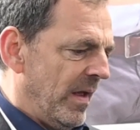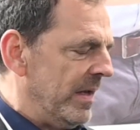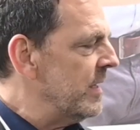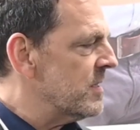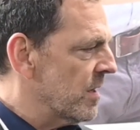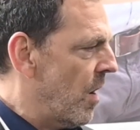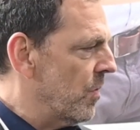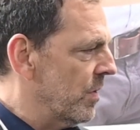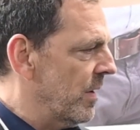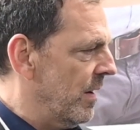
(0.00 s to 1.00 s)
it is in
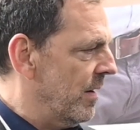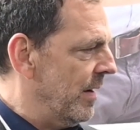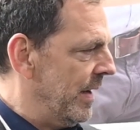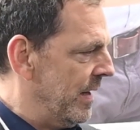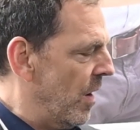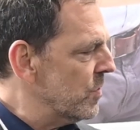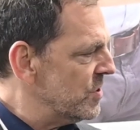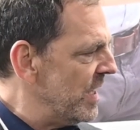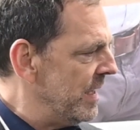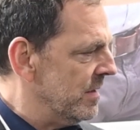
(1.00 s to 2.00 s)
our
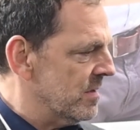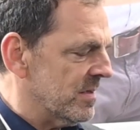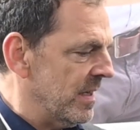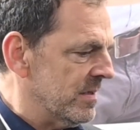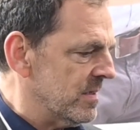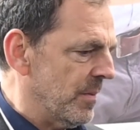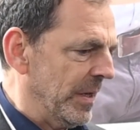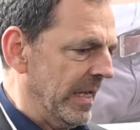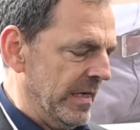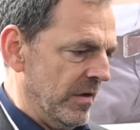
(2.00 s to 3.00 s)
genes since the
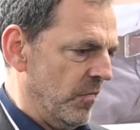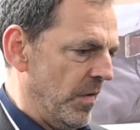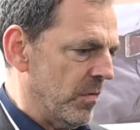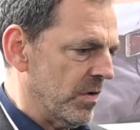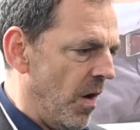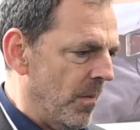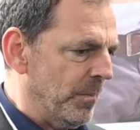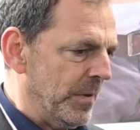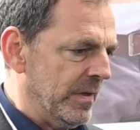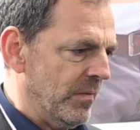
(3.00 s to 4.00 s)
beginning of our
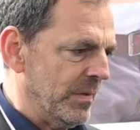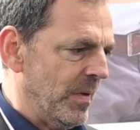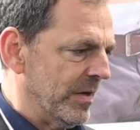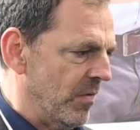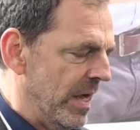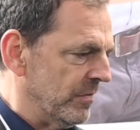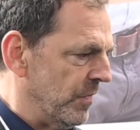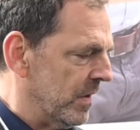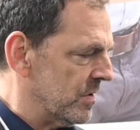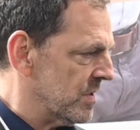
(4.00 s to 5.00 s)
company. When my
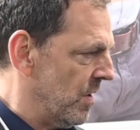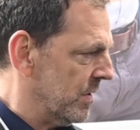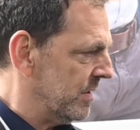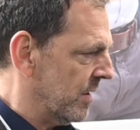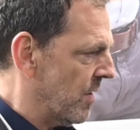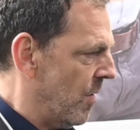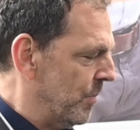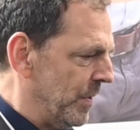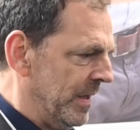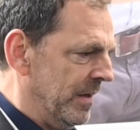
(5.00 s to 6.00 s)
grandfather started the
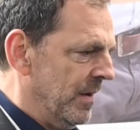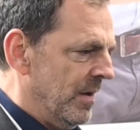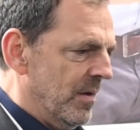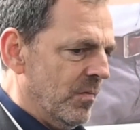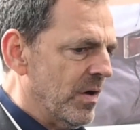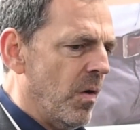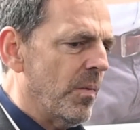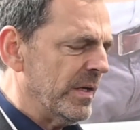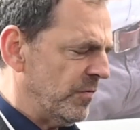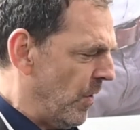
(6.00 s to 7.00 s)
company, we're
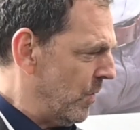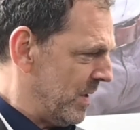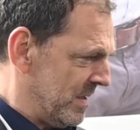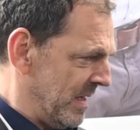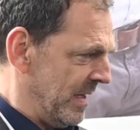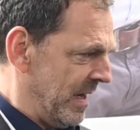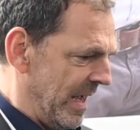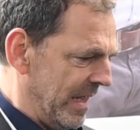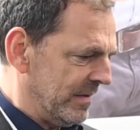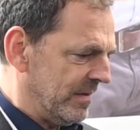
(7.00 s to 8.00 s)
always focusing
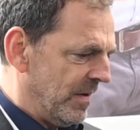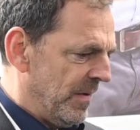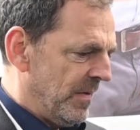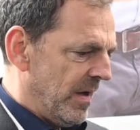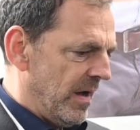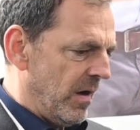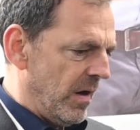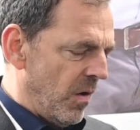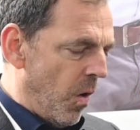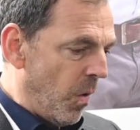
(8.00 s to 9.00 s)
at
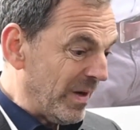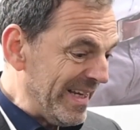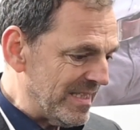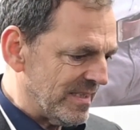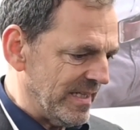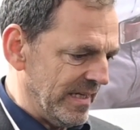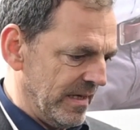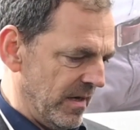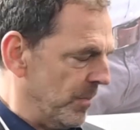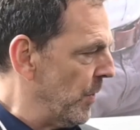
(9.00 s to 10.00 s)
a holistic
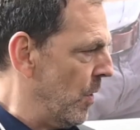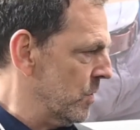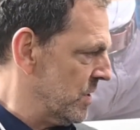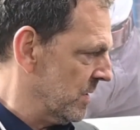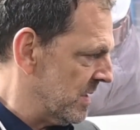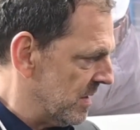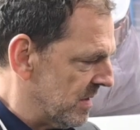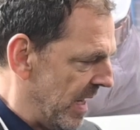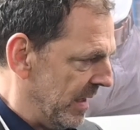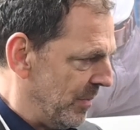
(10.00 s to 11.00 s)
approach on
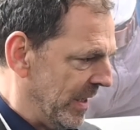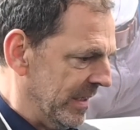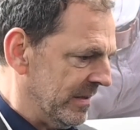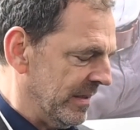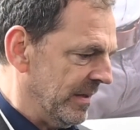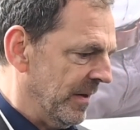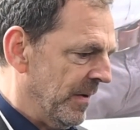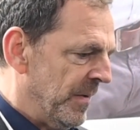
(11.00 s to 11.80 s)
sustainability.